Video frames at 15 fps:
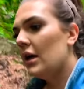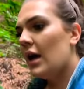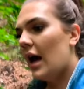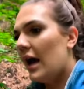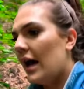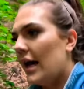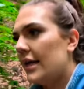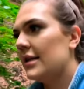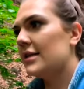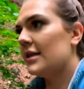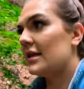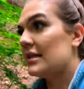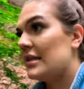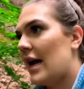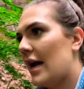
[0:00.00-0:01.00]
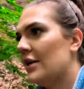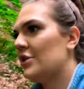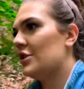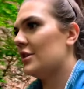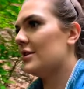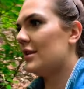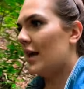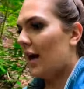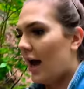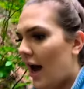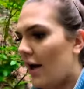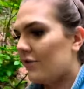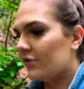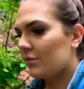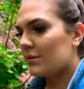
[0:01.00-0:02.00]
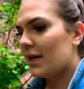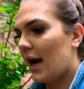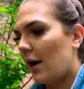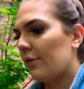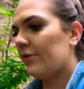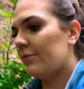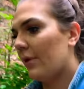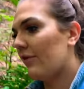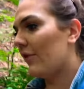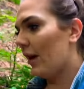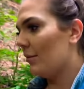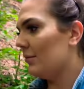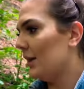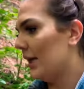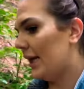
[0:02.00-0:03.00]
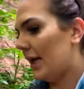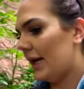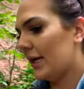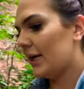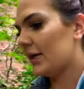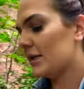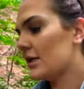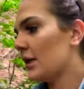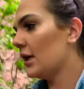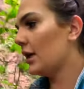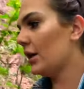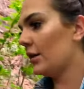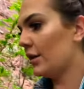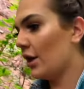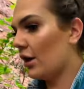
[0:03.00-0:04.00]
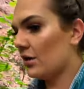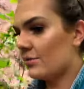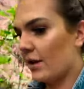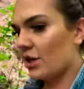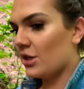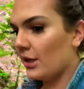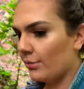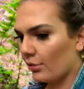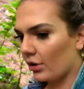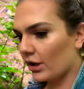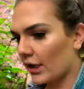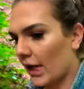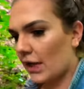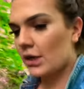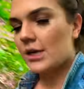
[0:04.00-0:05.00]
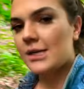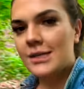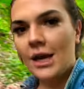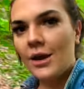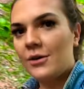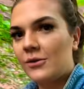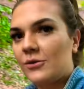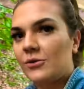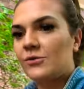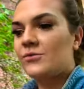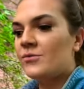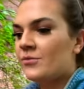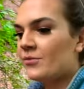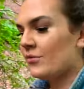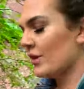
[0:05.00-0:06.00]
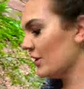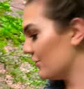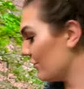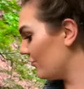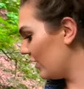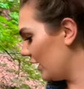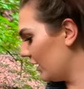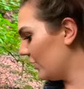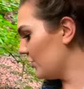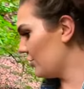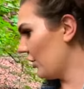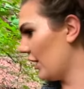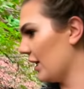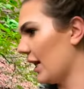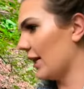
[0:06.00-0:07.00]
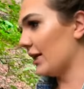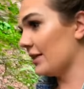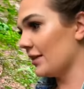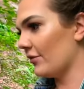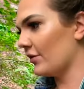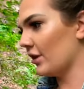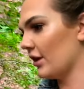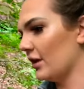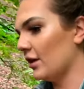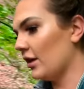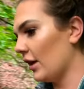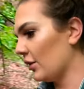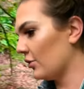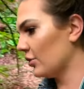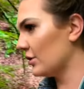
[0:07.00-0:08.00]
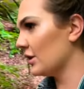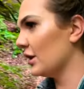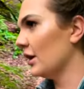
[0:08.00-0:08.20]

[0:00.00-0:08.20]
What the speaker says: and it's nice just to have some time with my family, and, you know, especially Brooklyn on his own. I'm really enjoying it, and he's having a good